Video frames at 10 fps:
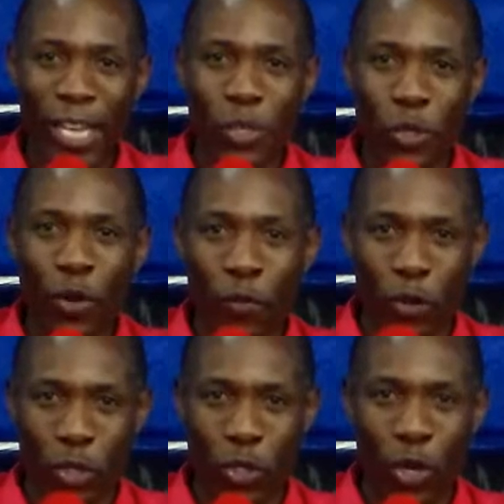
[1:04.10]
water, stone
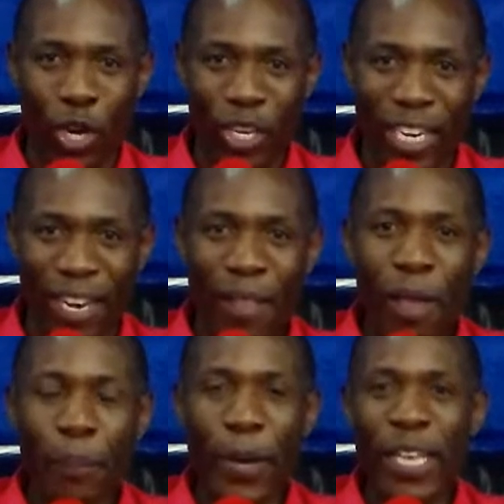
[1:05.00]
for stone,
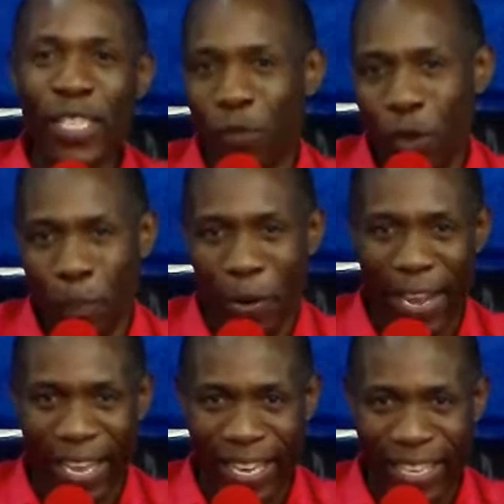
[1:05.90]
praise for
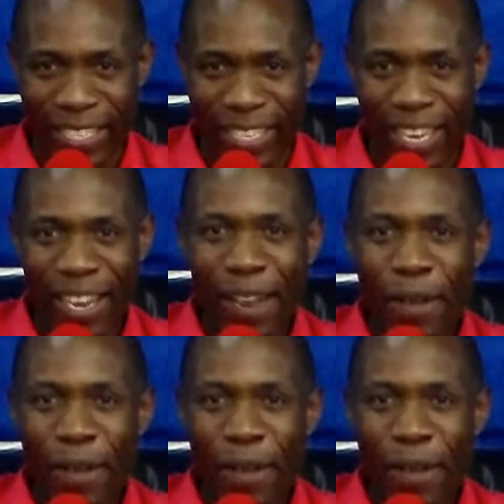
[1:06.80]
praise.